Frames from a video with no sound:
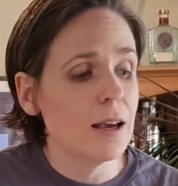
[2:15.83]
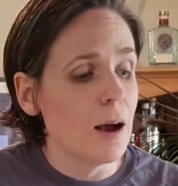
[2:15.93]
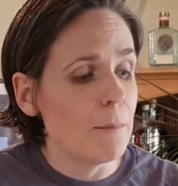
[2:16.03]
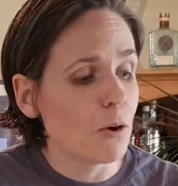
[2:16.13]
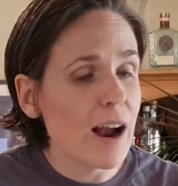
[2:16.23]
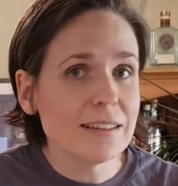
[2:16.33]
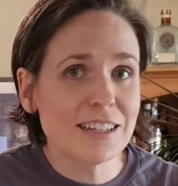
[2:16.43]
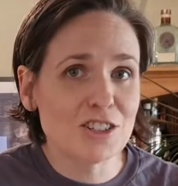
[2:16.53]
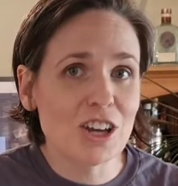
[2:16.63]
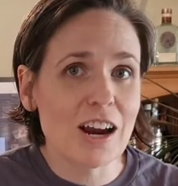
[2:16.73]

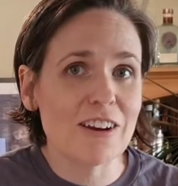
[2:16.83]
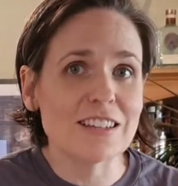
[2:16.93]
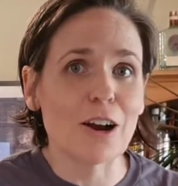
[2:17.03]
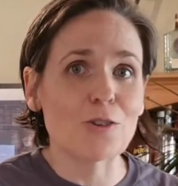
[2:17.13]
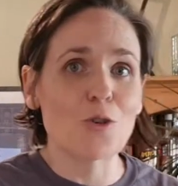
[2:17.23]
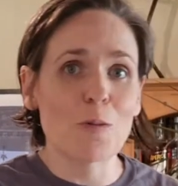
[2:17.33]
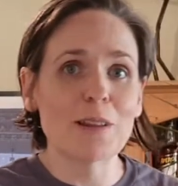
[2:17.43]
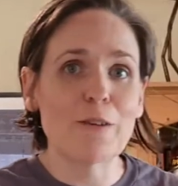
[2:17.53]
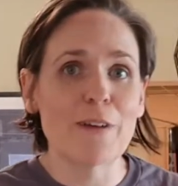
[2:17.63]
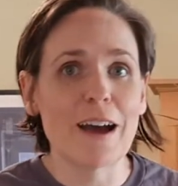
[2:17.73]
Marasca cherries are
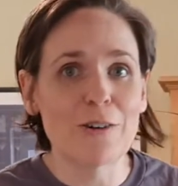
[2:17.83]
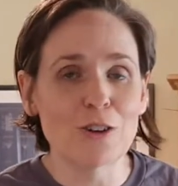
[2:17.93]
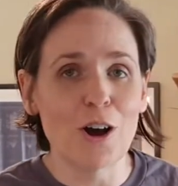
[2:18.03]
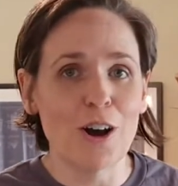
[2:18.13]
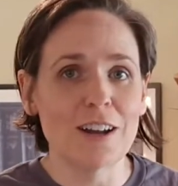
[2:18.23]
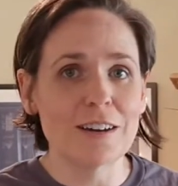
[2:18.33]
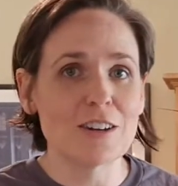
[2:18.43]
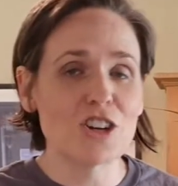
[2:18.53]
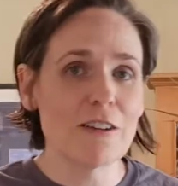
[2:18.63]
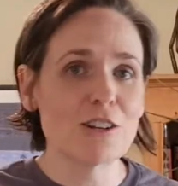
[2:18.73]
only found on
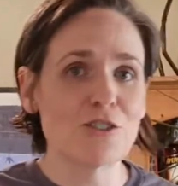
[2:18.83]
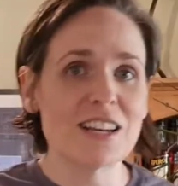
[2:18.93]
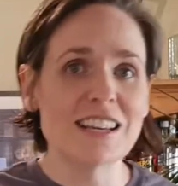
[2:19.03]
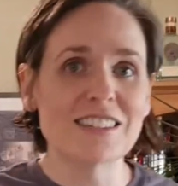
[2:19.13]
cherry trees